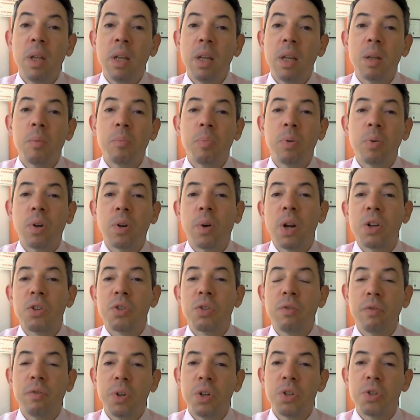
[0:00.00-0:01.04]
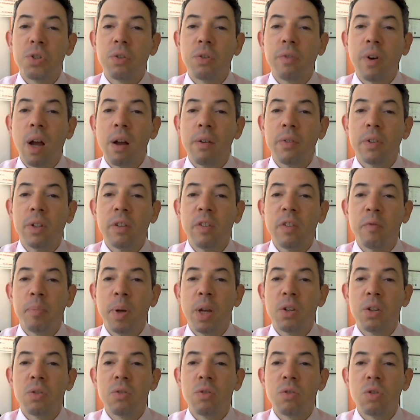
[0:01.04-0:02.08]
median progression-free survival of
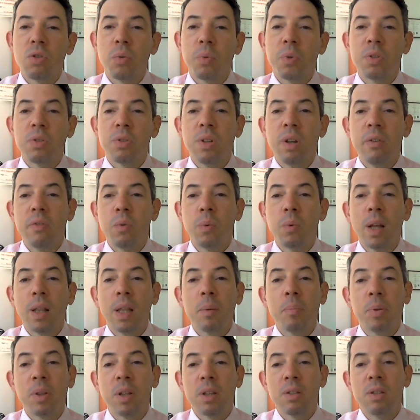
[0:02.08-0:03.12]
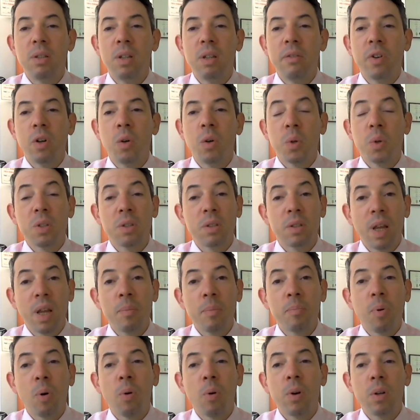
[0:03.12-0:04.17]
patients who received RELA plus NIVO was
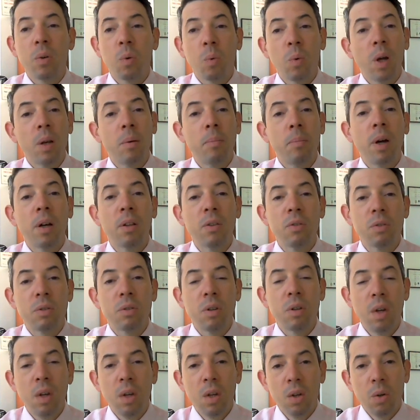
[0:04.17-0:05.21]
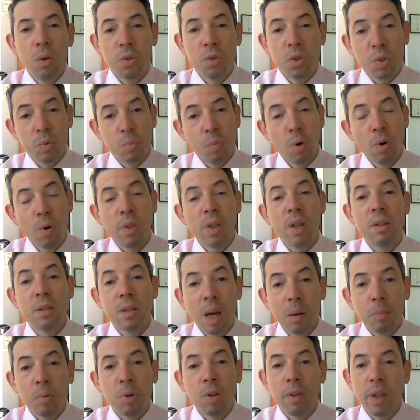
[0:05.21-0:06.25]
10.1 months, which is more than
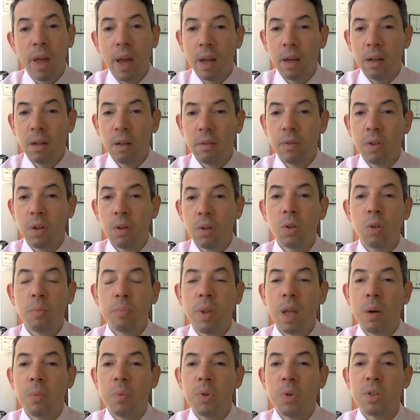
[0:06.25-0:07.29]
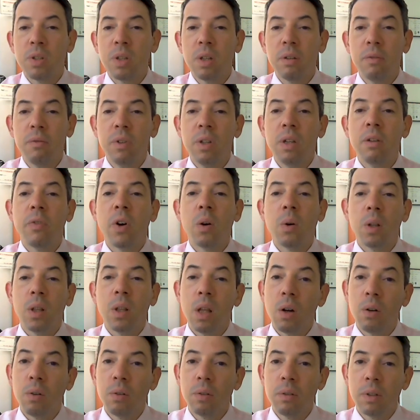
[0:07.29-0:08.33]
double that of the group that received NIVO
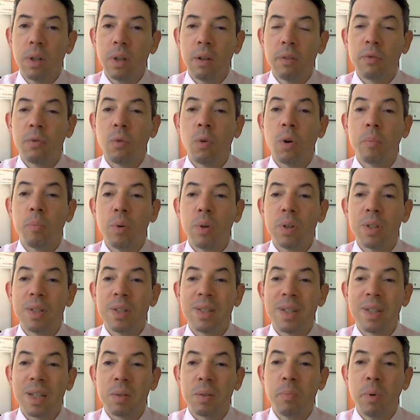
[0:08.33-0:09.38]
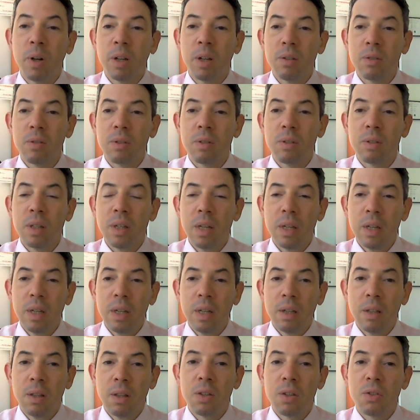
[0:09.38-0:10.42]
alone at 4.6 months.
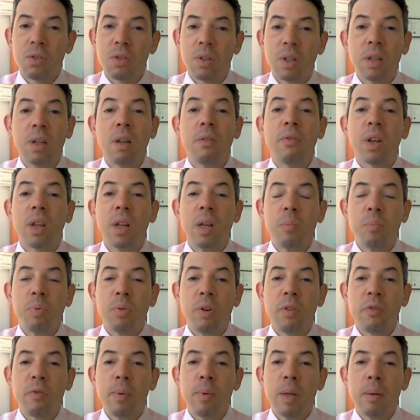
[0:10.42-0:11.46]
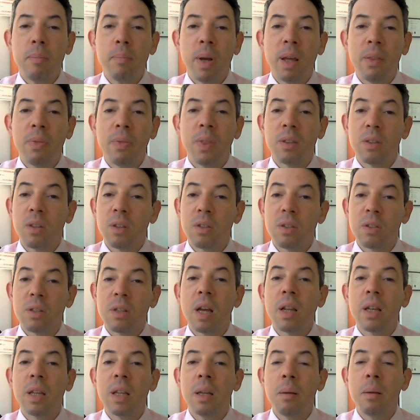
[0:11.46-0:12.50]
This significant improvement meant that the
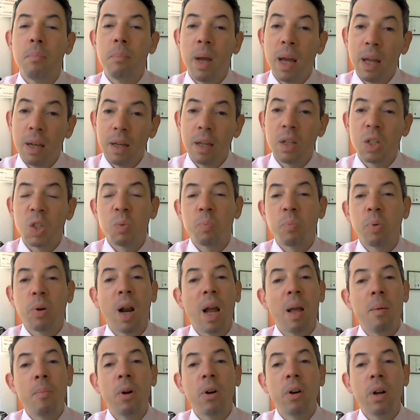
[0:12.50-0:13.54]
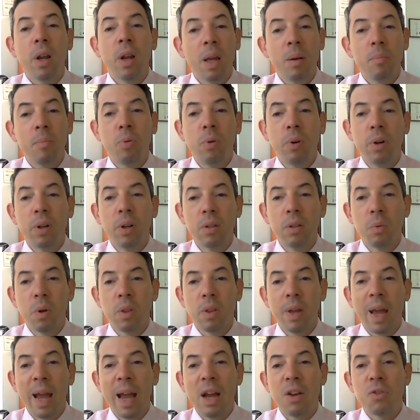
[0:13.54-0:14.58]
study met its primary endpoint
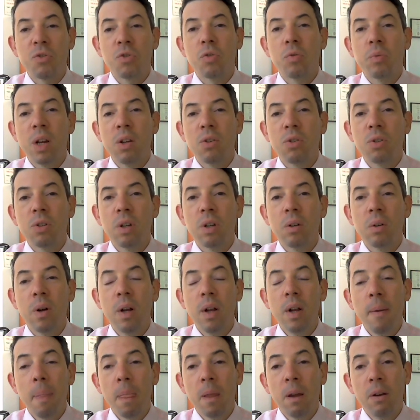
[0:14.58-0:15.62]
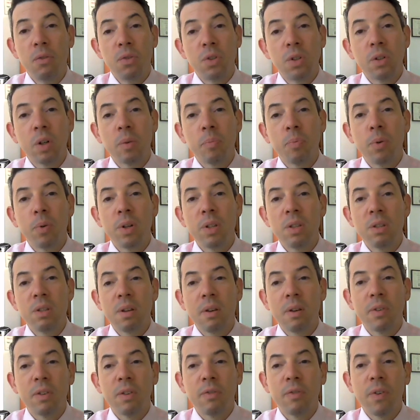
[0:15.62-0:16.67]
with a hazard ratio of
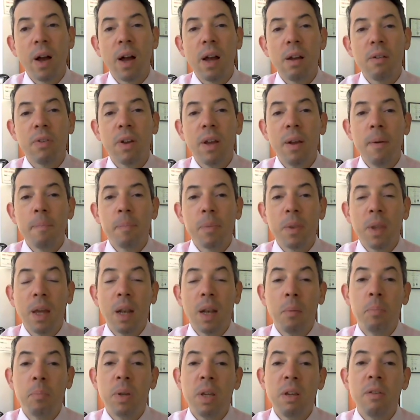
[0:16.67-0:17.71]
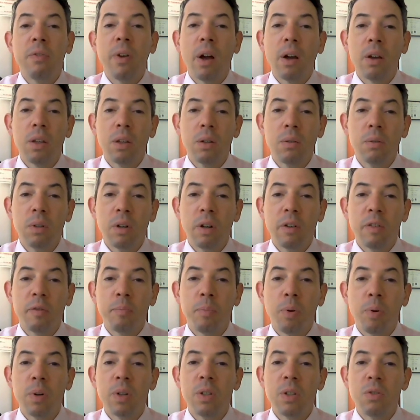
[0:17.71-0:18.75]
0.75 and a p-value
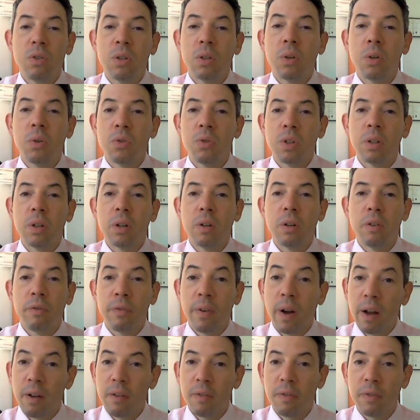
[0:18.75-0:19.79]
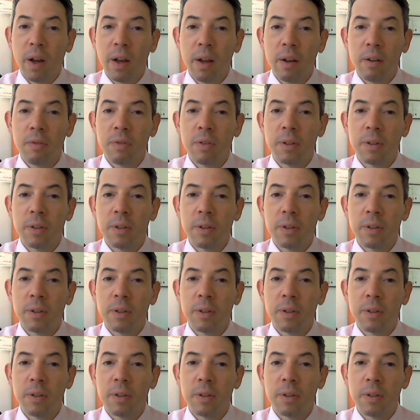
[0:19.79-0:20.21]
of 0.0055.